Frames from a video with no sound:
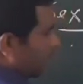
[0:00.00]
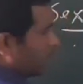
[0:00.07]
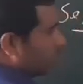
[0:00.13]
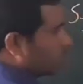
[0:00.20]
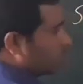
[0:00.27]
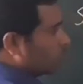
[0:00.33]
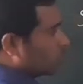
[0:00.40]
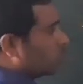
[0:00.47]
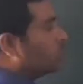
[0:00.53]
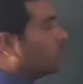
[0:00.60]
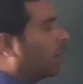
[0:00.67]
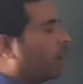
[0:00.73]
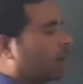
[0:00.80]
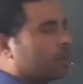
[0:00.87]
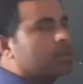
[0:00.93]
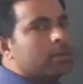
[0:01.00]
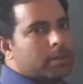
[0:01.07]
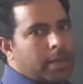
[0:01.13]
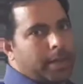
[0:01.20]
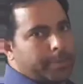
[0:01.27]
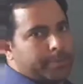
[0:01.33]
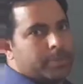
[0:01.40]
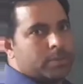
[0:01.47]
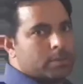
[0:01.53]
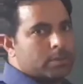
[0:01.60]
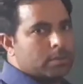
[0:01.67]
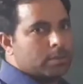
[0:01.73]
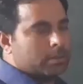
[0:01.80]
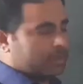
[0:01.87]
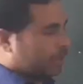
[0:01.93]
into two other types.
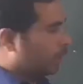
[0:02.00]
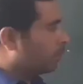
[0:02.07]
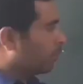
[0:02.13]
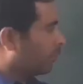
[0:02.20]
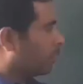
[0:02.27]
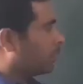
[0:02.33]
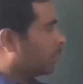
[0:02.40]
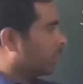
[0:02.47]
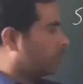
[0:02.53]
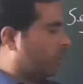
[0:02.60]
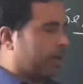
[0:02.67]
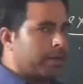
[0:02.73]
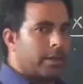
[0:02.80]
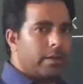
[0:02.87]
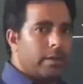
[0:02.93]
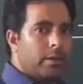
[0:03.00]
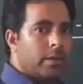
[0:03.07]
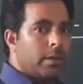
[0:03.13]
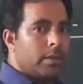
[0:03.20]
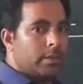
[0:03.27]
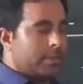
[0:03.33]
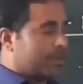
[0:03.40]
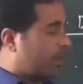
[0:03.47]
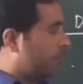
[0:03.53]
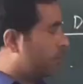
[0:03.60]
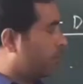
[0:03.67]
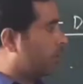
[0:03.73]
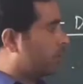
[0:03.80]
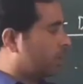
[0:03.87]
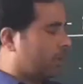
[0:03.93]
This can be further divided, this can be
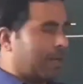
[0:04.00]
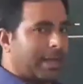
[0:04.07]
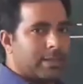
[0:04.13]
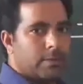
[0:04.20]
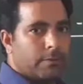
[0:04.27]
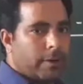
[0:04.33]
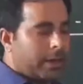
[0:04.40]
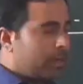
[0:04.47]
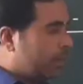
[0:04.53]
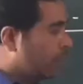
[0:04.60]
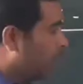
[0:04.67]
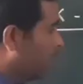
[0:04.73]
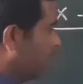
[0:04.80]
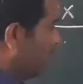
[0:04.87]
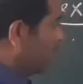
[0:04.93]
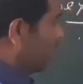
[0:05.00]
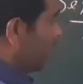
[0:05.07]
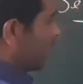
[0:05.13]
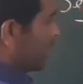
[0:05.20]
further classified. For